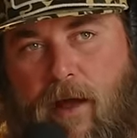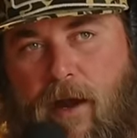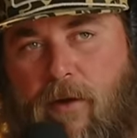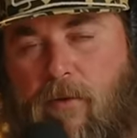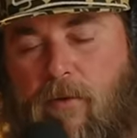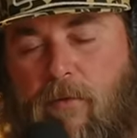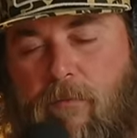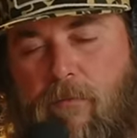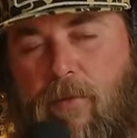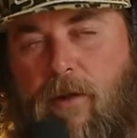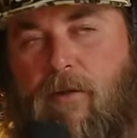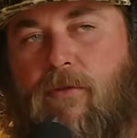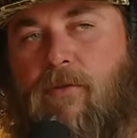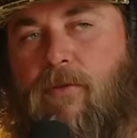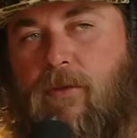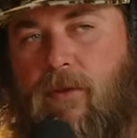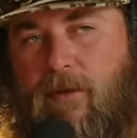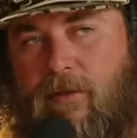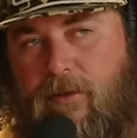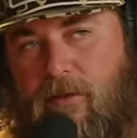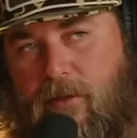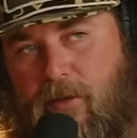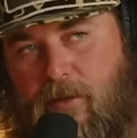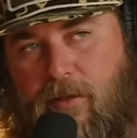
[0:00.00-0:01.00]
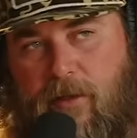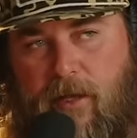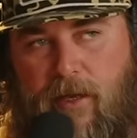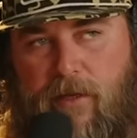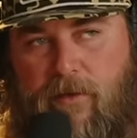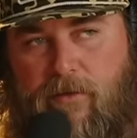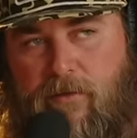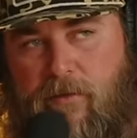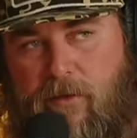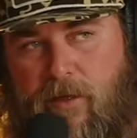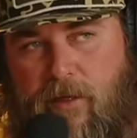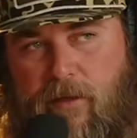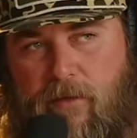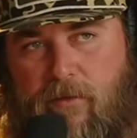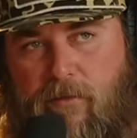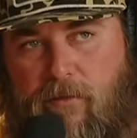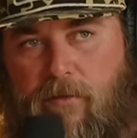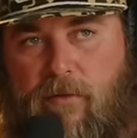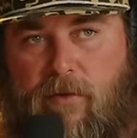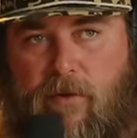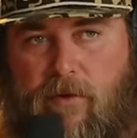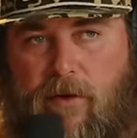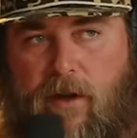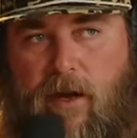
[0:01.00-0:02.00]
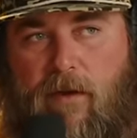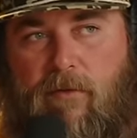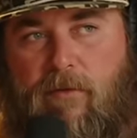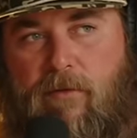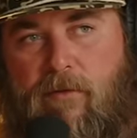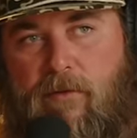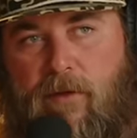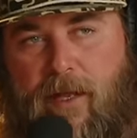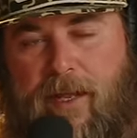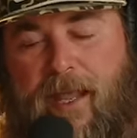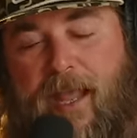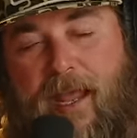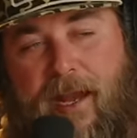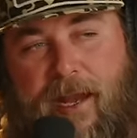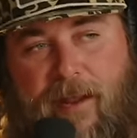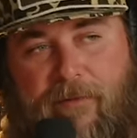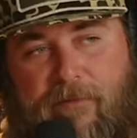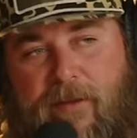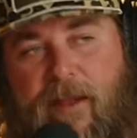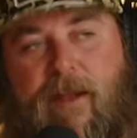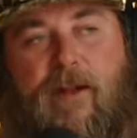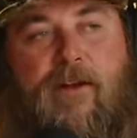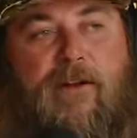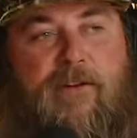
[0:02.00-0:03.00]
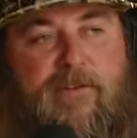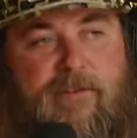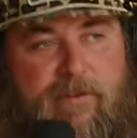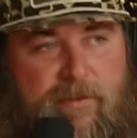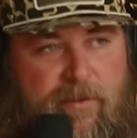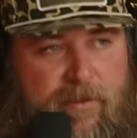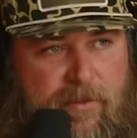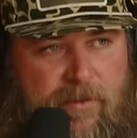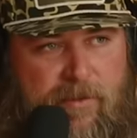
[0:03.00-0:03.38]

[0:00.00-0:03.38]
i don't want to blow through this good country when they're not they can't even hear us